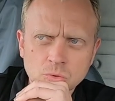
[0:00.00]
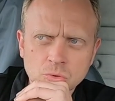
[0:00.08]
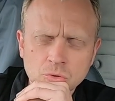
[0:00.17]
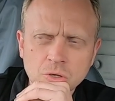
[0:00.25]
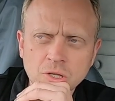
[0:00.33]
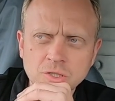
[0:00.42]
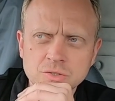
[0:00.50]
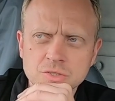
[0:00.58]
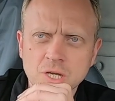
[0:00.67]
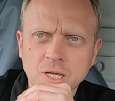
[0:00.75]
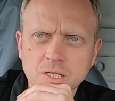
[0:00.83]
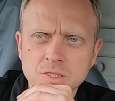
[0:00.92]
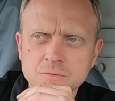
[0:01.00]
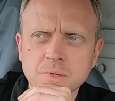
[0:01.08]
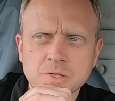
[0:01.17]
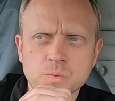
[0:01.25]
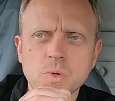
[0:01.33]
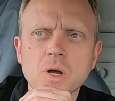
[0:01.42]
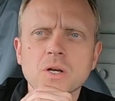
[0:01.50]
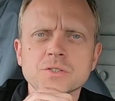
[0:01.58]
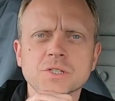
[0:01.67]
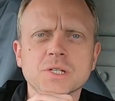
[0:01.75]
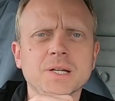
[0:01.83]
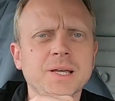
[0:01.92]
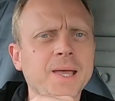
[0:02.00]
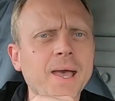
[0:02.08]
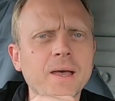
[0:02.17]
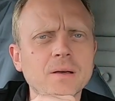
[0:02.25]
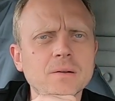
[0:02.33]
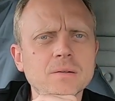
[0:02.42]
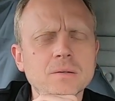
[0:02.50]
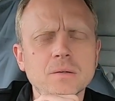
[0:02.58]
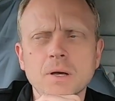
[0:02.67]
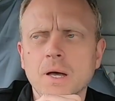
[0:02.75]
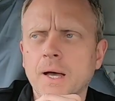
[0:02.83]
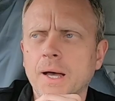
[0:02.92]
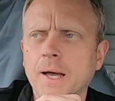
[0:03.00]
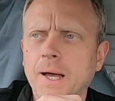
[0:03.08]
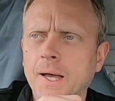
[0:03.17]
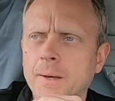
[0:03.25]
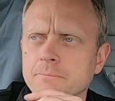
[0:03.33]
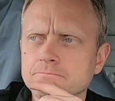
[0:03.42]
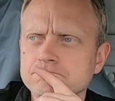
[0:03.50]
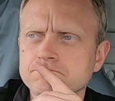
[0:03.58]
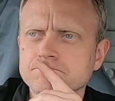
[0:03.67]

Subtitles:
need to take as much work as I can get. So